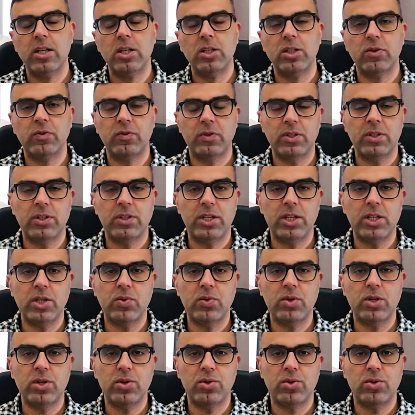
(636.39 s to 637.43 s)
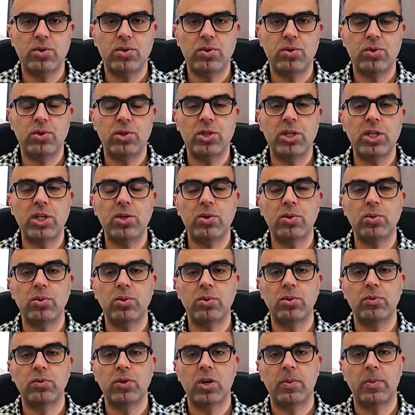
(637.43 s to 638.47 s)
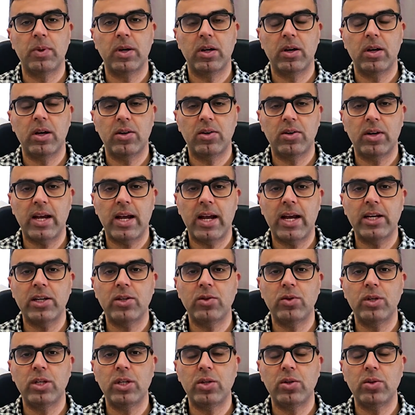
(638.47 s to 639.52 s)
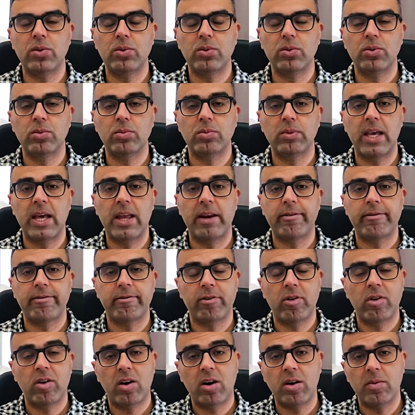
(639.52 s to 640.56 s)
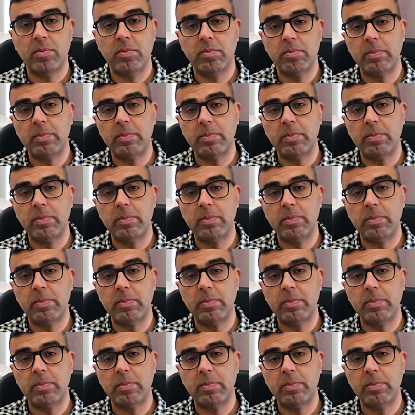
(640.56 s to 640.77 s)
So first thing you need to do, you need to form a contract. You need to get a form